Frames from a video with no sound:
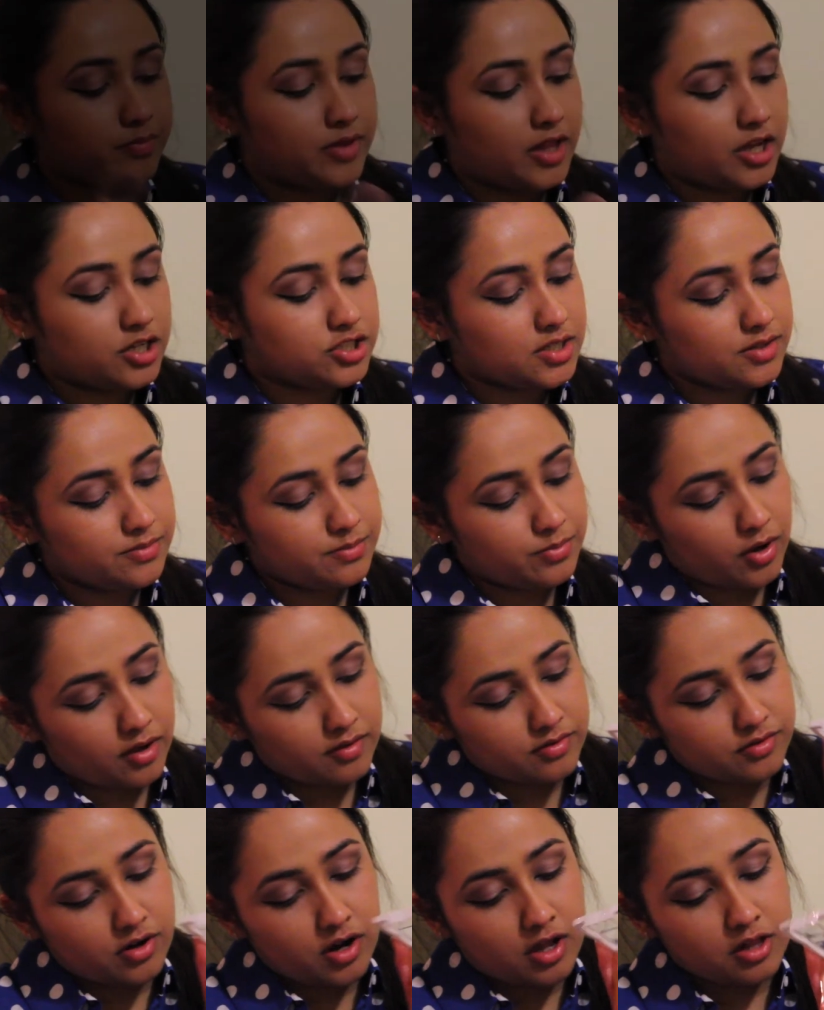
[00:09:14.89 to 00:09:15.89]
blush and
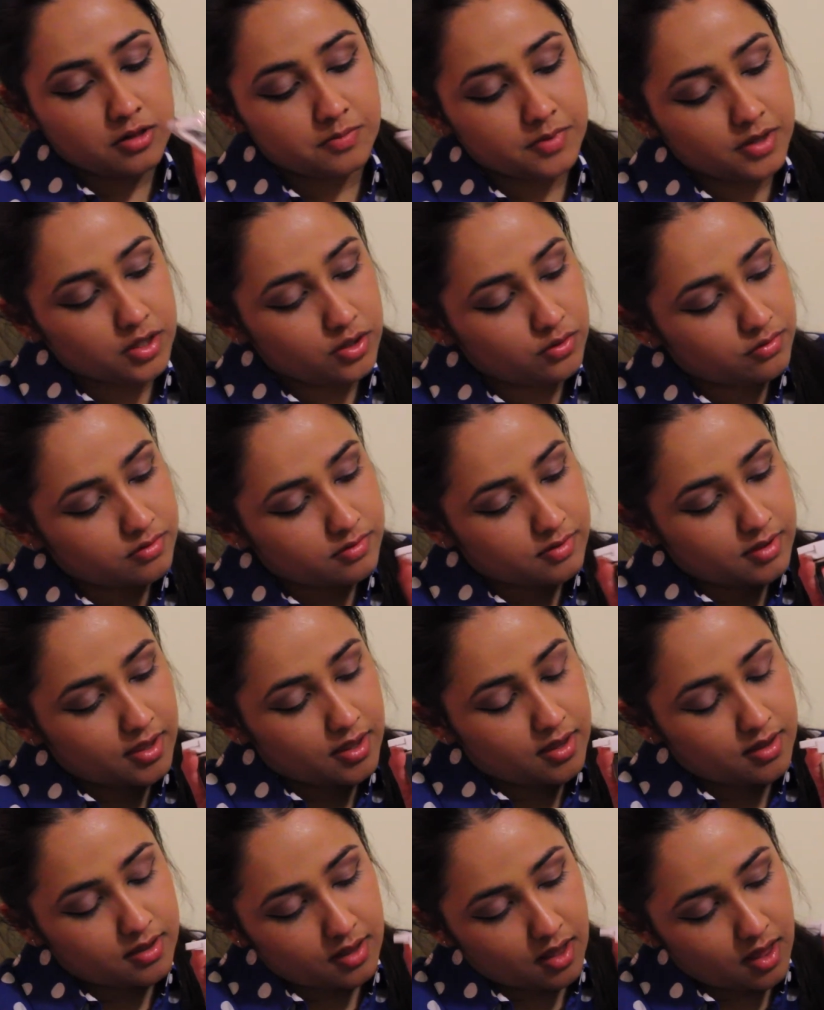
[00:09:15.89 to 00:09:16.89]
bronzer, I'll be
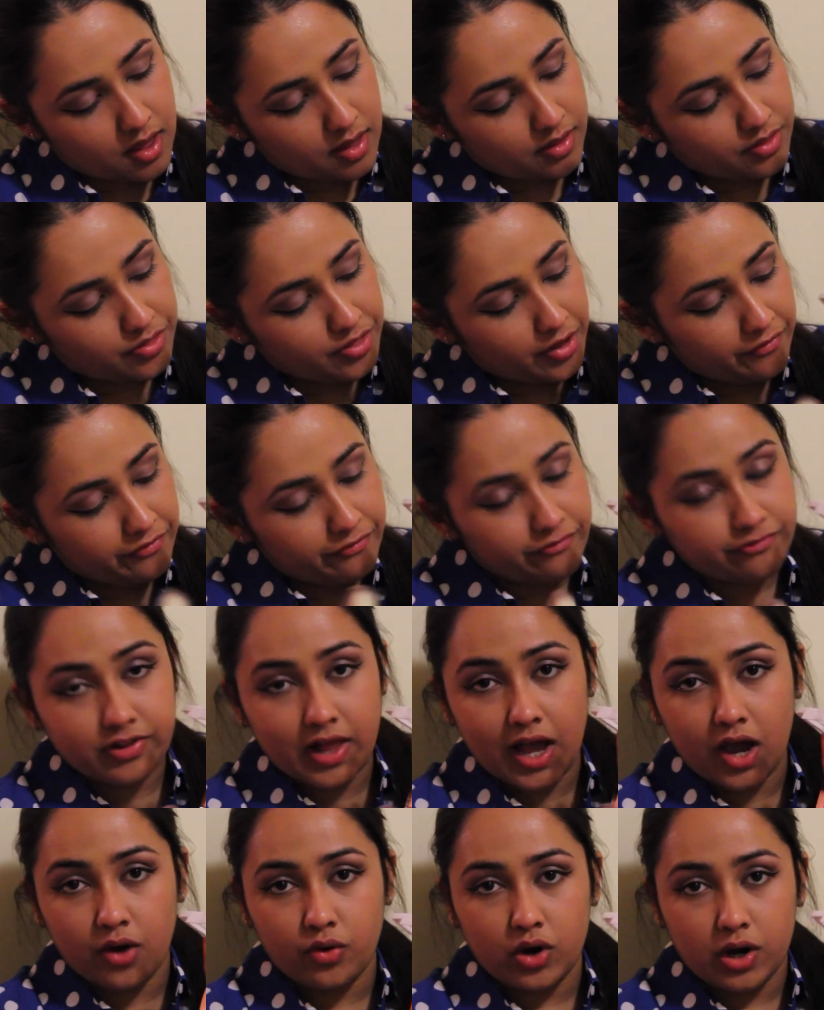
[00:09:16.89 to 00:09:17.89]
using the
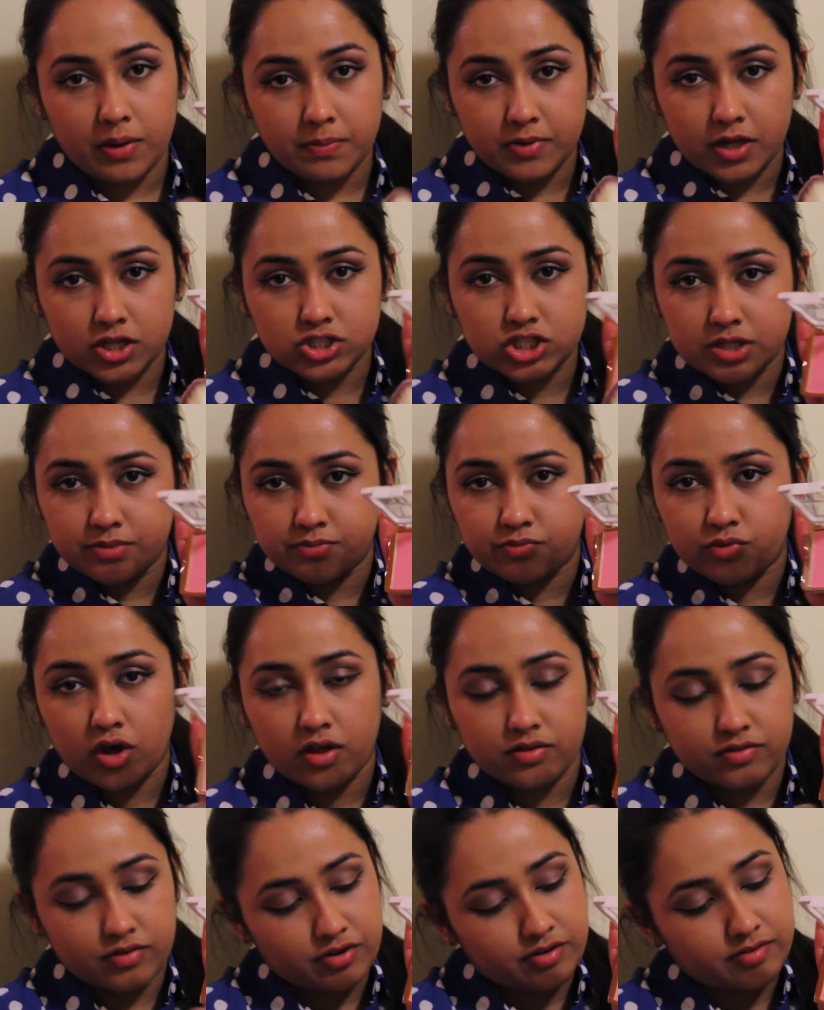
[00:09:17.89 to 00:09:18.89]
Flower Blush and
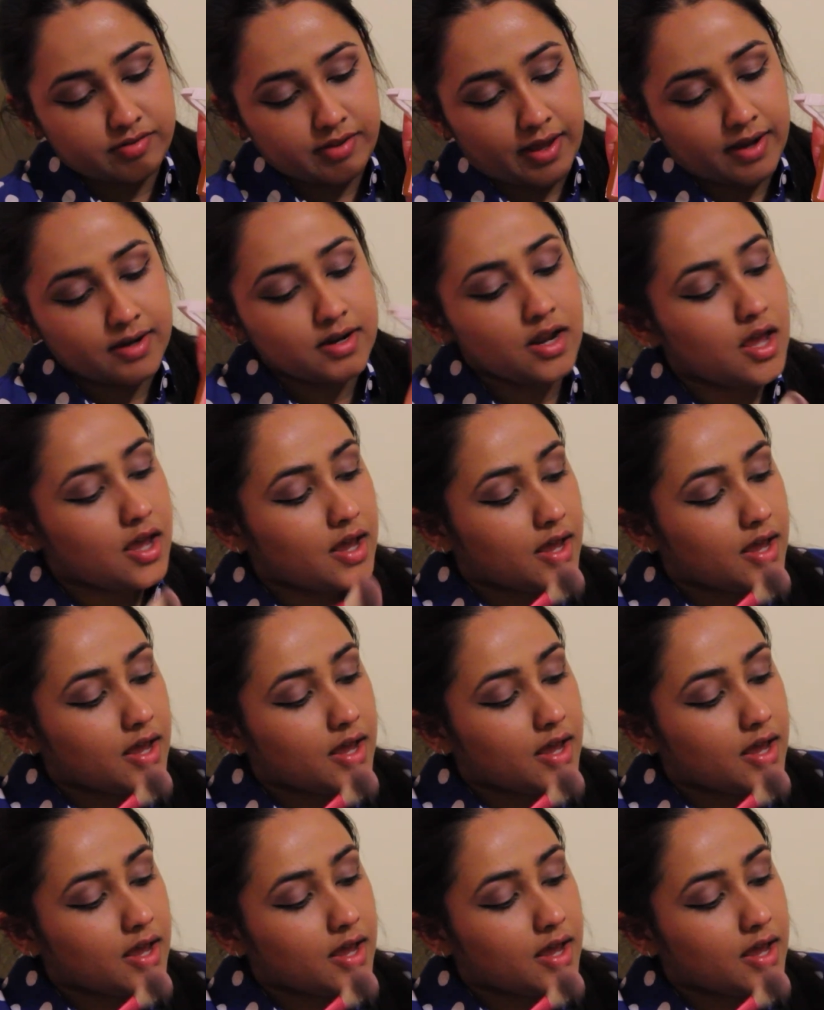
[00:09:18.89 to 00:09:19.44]
Bronzer set.